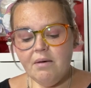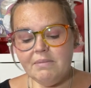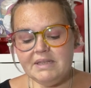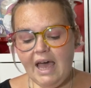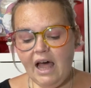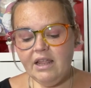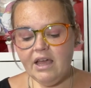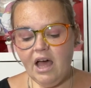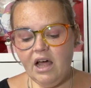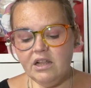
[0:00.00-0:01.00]

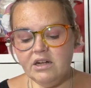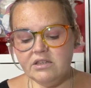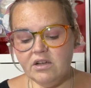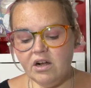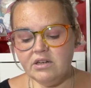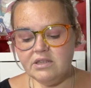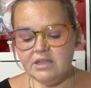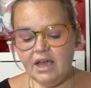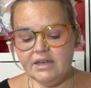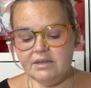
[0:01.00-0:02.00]
Metallic colors are
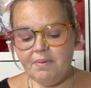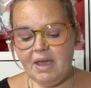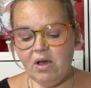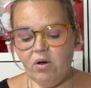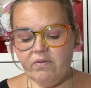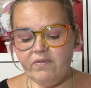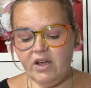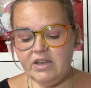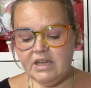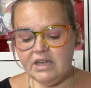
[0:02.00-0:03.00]
designed to paint on
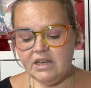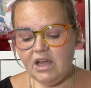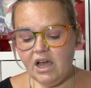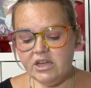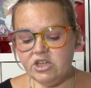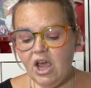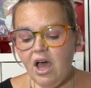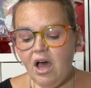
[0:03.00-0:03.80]
fondant ganache,